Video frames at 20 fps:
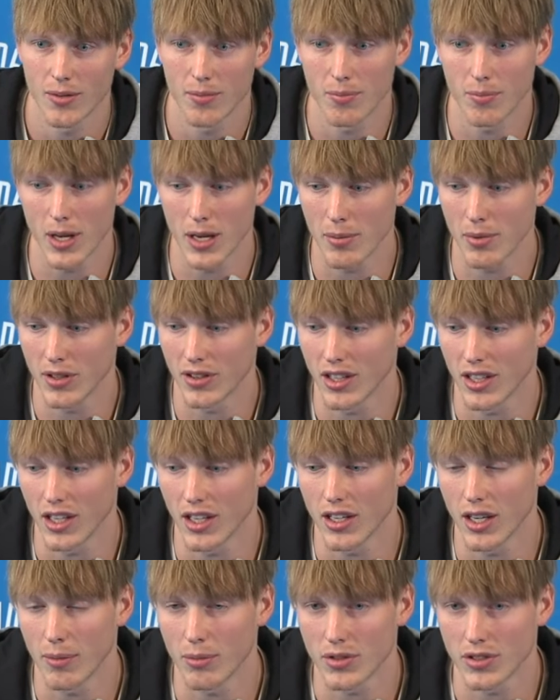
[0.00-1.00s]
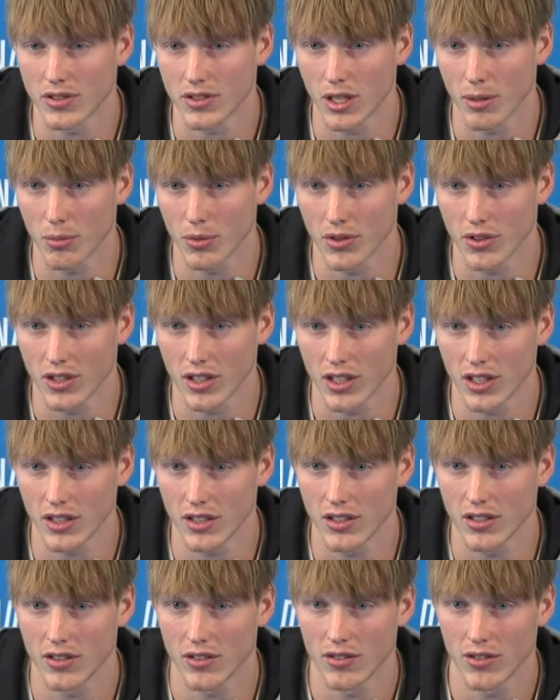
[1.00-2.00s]
Maybe leading up to summer
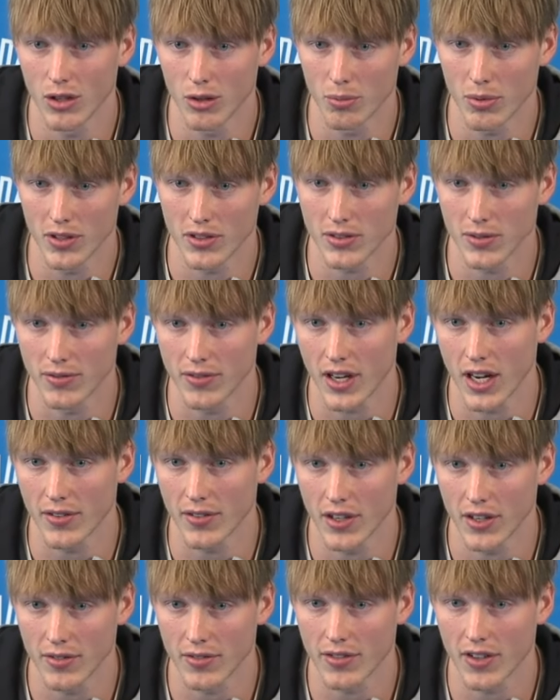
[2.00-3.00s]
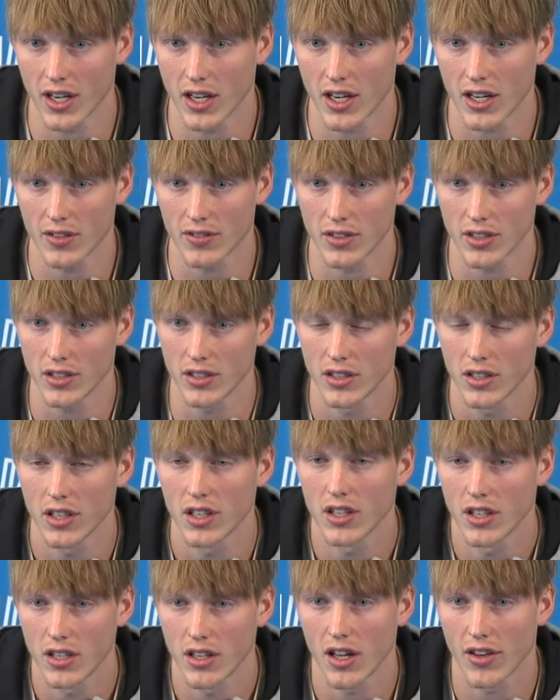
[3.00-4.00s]
league, there'll be some five on five, and
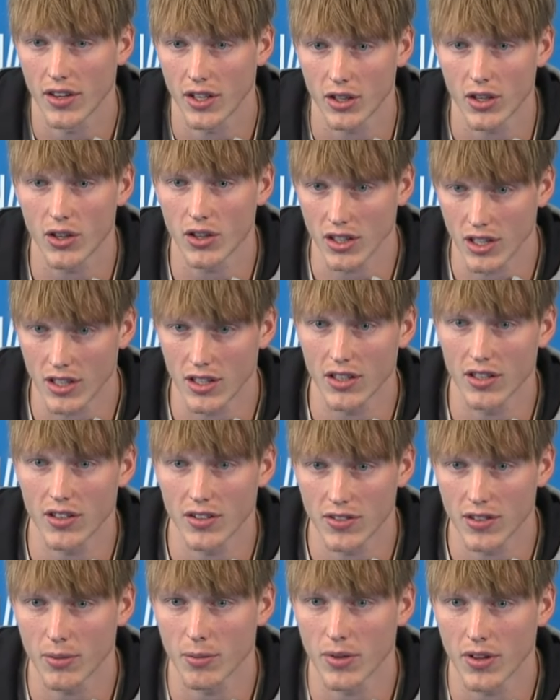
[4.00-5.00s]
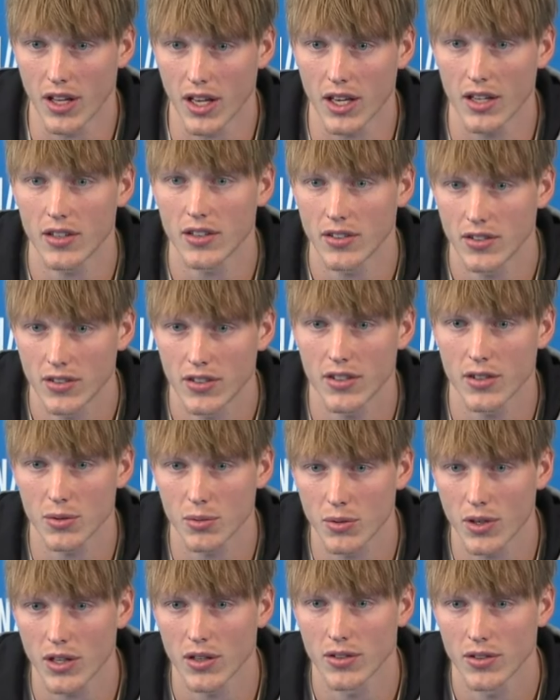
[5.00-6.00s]
I think I'll get into some of that
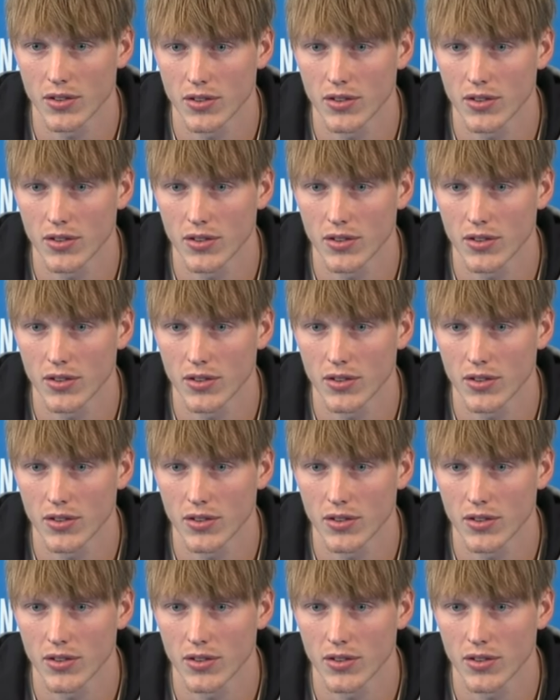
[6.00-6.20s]
as well.